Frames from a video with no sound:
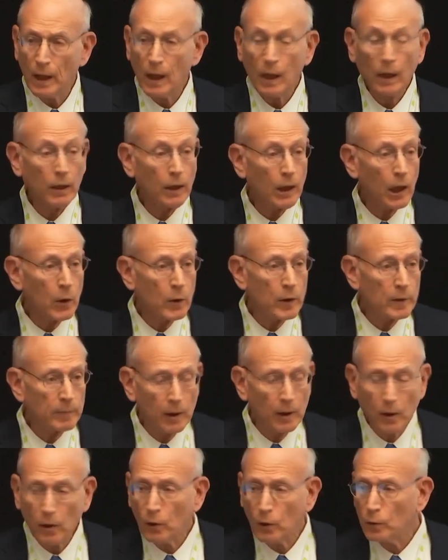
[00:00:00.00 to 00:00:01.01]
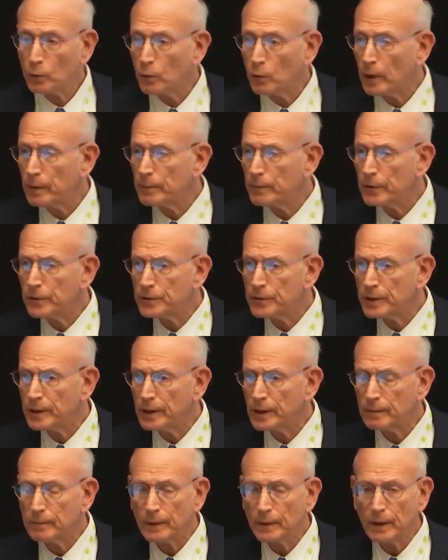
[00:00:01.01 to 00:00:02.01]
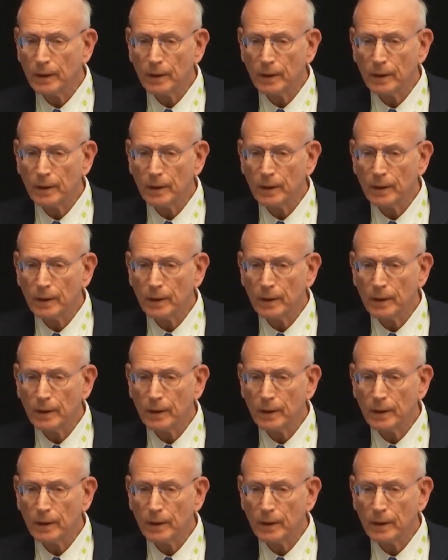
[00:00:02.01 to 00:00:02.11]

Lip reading: lo and behold, one museum,